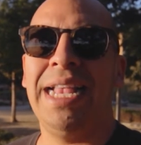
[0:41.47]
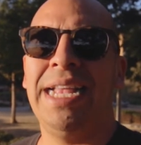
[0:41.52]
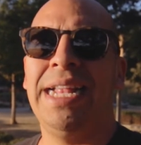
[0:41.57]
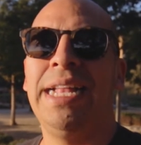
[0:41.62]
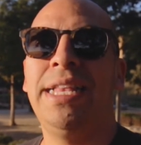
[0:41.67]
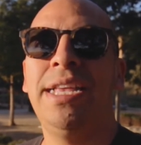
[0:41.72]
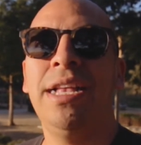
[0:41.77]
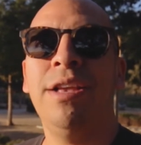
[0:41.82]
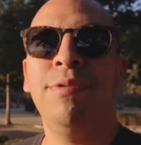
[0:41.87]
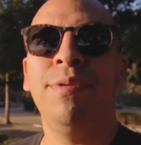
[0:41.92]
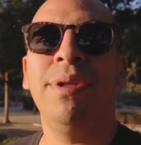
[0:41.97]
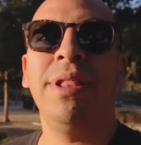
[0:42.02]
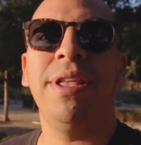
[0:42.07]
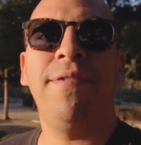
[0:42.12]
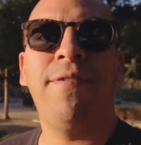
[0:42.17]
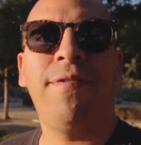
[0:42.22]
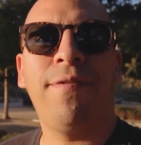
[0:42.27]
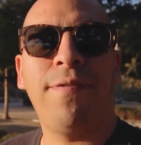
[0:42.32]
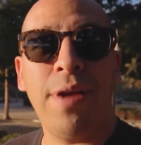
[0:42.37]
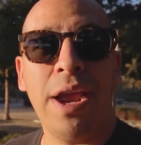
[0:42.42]
and I didn't really
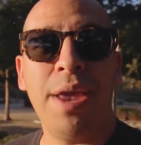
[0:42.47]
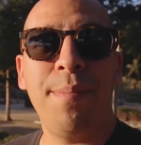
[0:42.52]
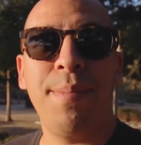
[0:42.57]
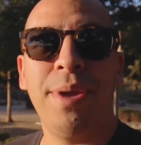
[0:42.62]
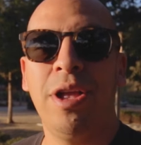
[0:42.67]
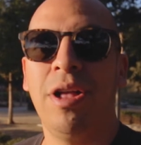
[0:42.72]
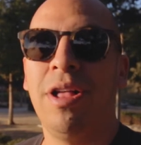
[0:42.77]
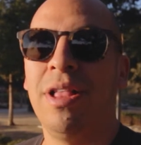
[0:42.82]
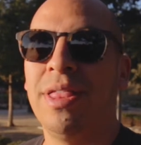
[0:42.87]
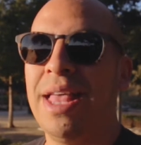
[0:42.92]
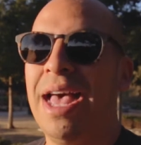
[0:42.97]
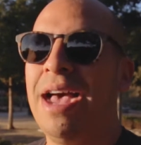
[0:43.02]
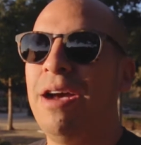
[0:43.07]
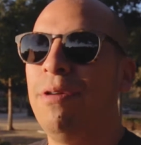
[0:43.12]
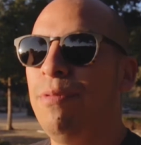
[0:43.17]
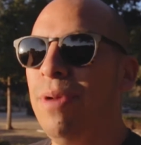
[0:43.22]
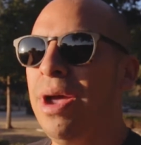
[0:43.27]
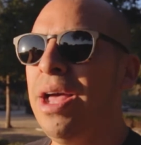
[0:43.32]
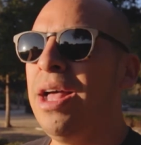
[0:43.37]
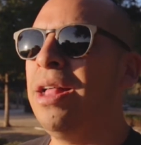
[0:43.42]
frame it all
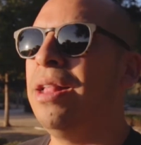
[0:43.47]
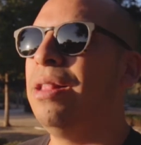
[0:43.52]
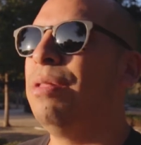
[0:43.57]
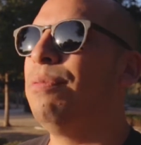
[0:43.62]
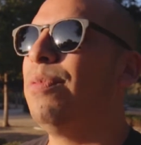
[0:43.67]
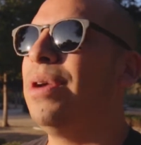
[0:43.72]
that well,